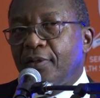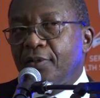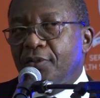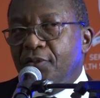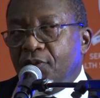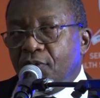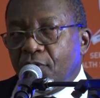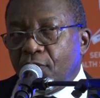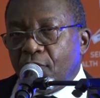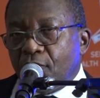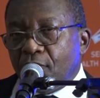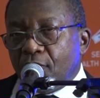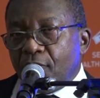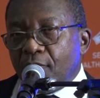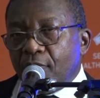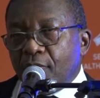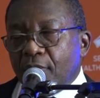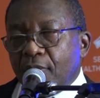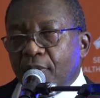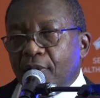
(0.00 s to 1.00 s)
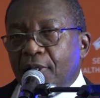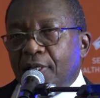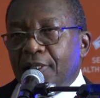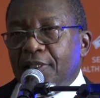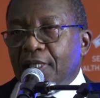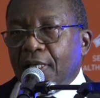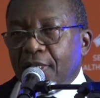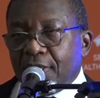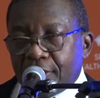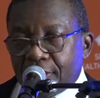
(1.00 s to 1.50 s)
So
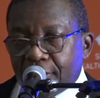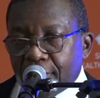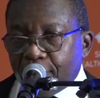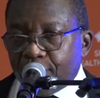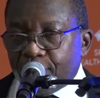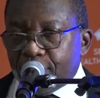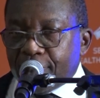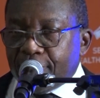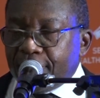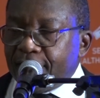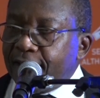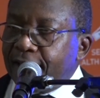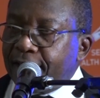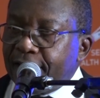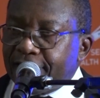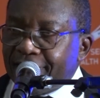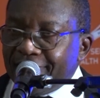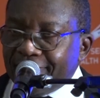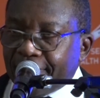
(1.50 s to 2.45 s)
let's accept this